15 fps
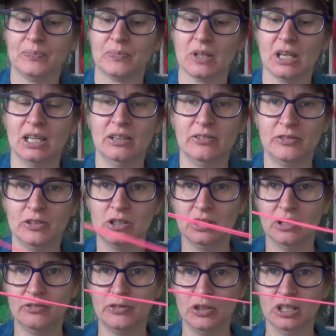And if
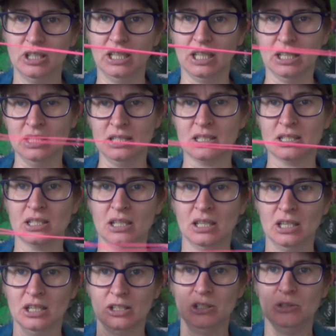you knit,
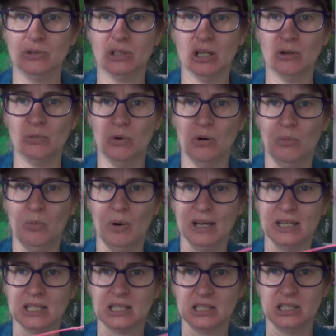you'll know what
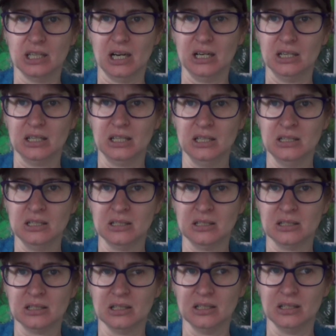waste yarn
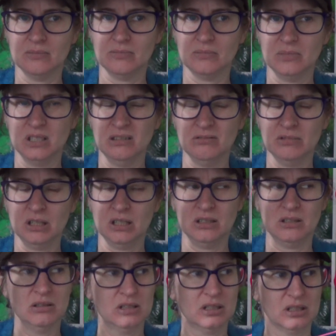is. You don't really
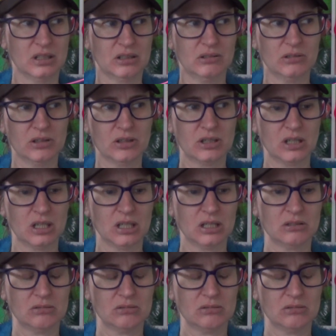use it in crochet.